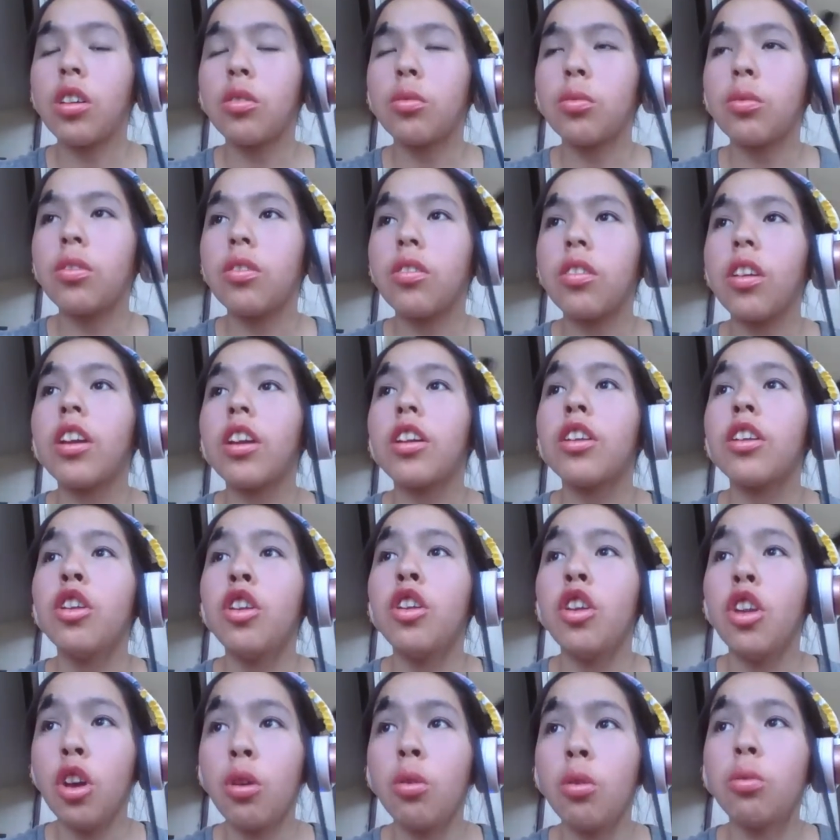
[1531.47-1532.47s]
would say
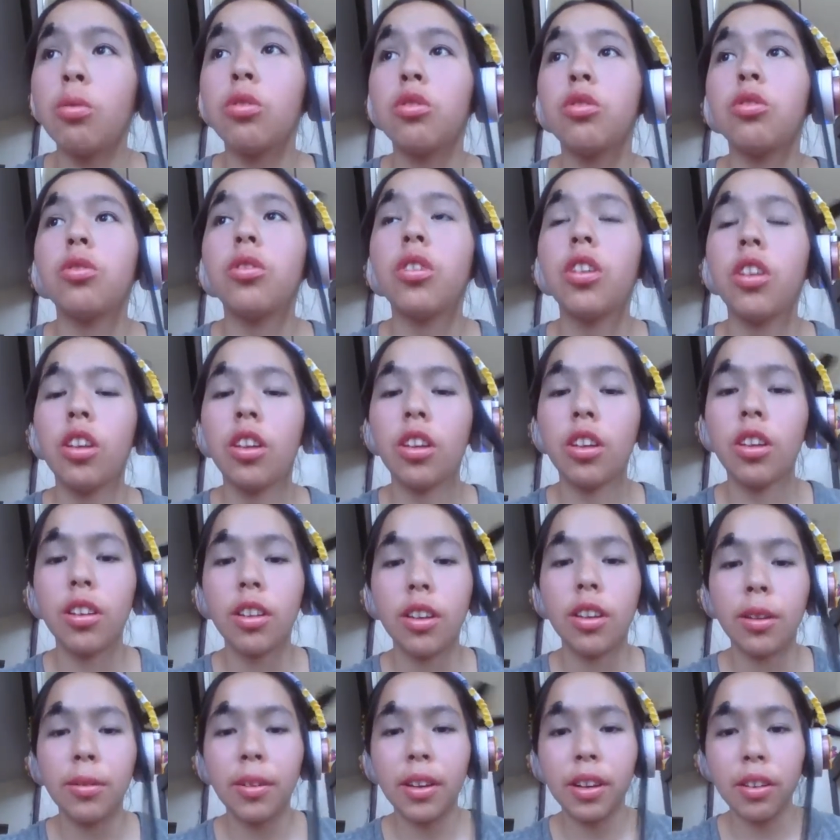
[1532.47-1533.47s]
no,
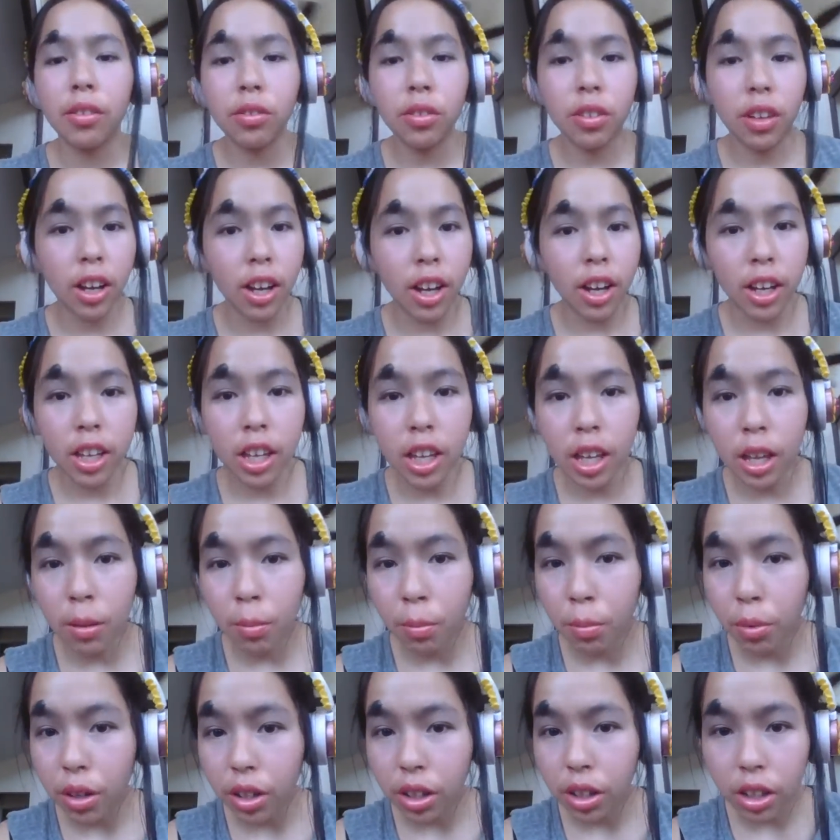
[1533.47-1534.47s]
because I
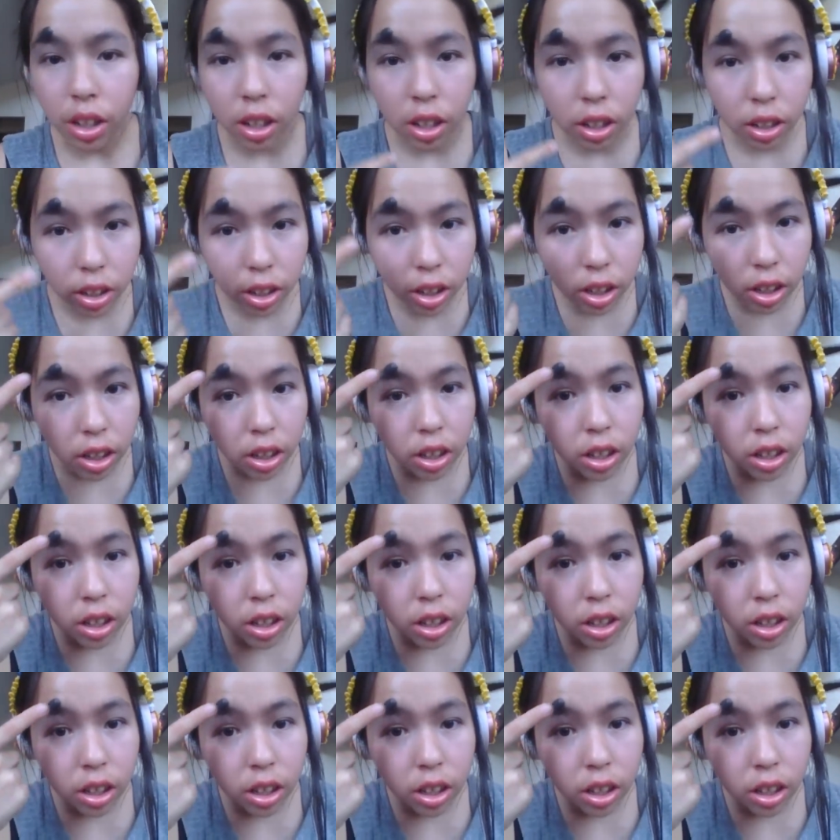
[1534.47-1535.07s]
am pretty ugly.